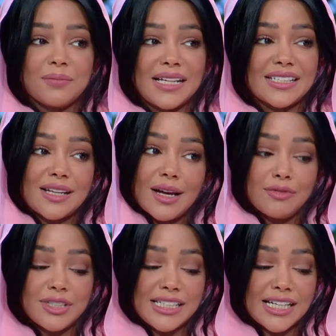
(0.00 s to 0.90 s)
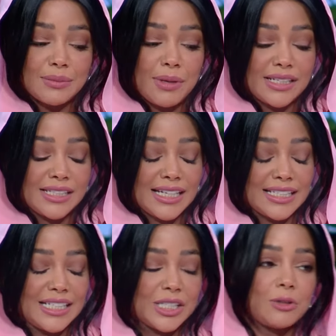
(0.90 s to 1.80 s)
it's time for D X B in
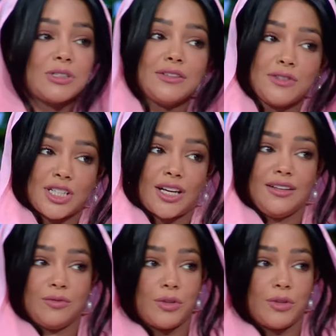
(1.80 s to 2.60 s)
sixty. So, Divsha,